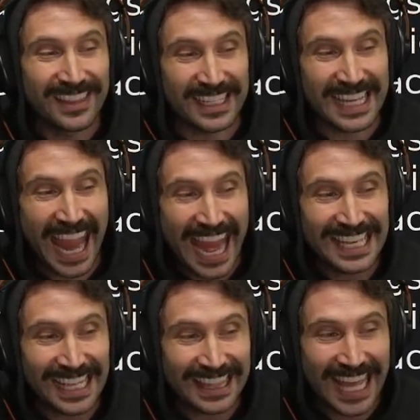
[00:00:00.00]
that's
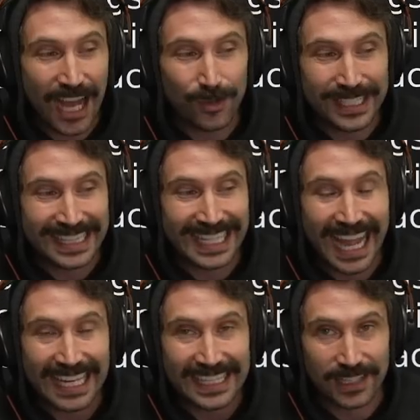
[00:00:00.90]
8,000
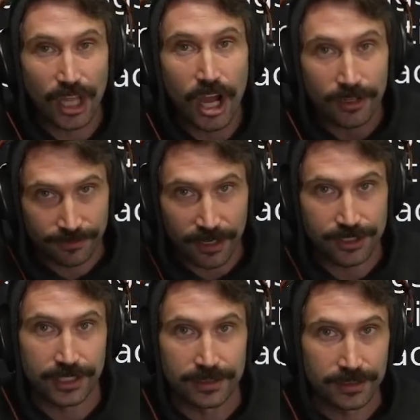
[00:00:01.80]
lines long
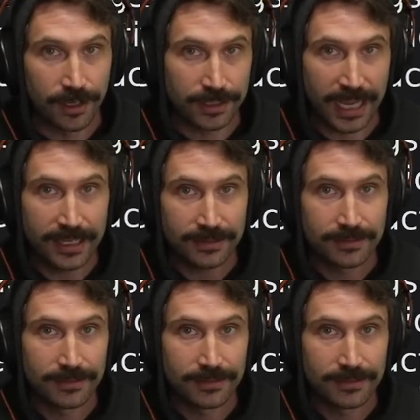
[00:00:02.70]
function, okay?